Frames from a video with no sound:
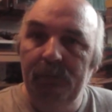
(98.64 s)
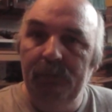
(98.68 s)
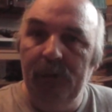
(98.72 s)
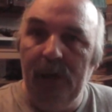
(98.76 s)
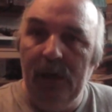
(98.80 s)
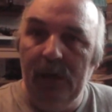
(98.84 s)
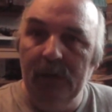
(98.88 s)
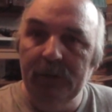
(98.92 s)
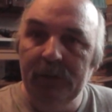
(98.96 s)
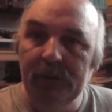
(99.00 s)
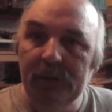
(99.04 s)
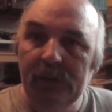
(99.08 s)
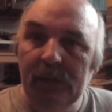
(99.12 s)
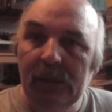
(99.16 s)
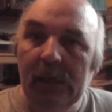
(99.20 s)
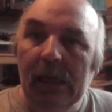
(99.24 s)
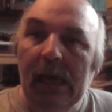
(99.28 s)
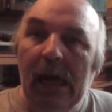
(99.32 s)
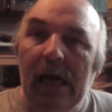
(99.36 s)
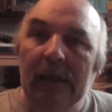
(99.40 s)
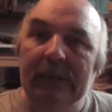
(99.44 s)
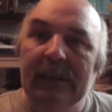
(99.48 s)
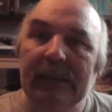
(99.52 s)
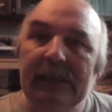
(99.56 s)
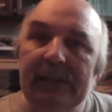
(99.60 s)
part,
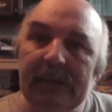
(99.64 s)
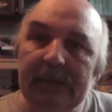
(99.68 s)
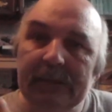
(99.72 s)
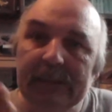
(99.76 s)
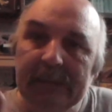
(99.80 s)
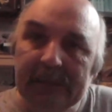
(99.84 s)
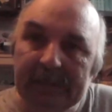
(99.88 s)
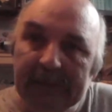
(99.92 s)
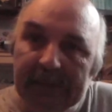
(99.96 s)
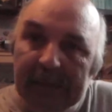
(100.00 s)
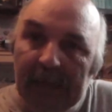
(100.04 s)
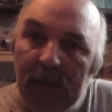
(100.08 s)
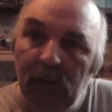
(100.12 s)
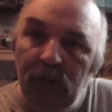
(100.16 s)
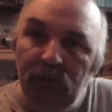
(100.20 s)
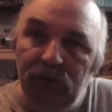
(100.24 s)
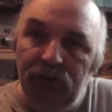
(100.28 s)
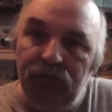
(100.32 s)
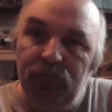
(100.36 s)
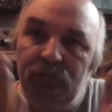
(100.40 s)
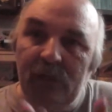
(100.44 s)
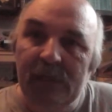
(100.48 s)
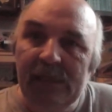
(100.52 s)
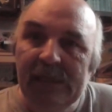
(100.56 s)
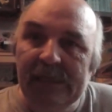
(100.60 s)
I needed it to go
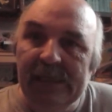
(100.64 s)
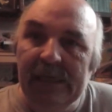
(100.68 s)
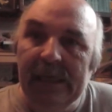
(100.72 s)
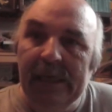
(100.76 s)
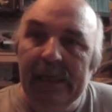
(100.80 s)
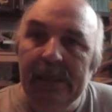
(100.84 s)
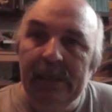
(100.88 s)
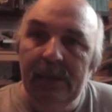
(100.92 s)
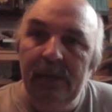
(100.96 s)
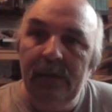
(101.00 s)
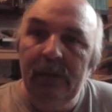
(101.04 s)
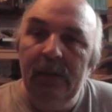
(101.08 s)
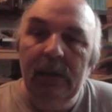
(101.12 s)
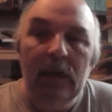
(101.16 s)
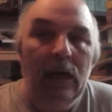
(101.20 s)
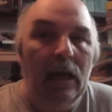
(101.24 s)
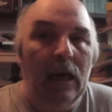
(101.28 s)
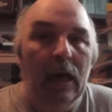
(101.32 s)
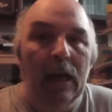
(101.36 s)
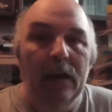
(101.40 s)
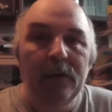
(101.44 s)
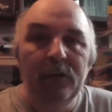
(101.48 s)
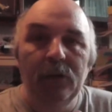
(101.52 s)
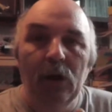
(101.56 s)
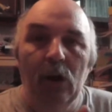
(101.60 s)
straight in
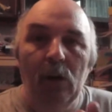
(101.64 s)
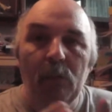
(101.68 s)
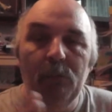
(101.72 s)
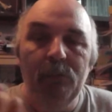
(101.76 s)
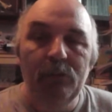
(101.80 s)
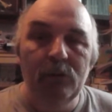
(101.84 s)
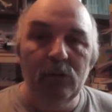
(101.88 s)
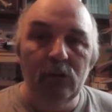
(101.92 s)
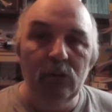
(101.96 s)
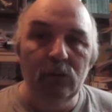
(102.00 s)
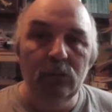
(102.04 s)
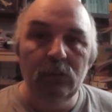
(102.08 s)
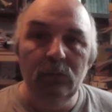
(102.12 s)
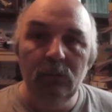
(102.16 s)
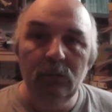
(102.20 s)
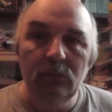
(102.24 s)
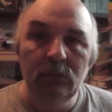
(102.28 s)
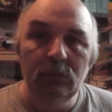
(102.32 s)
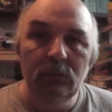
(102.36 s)
and not pull.